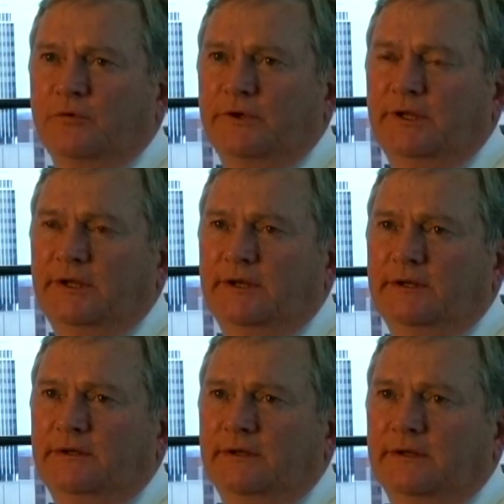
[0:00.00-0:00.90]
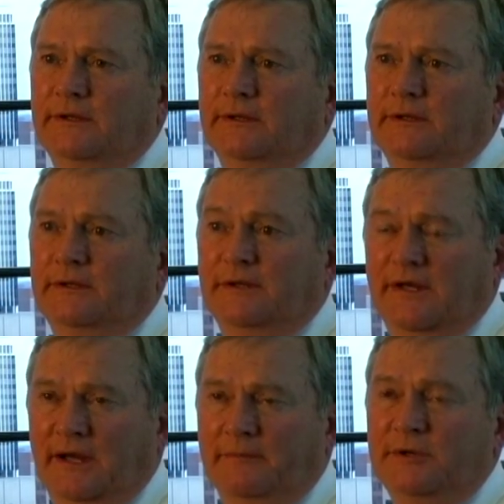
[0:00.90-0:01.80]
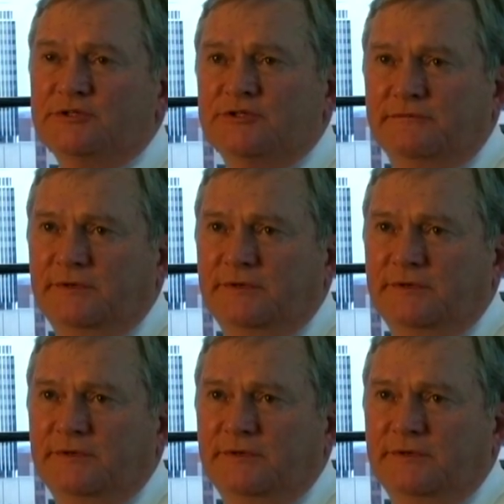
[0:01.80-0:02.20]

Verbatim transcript: created, uh, in the combination of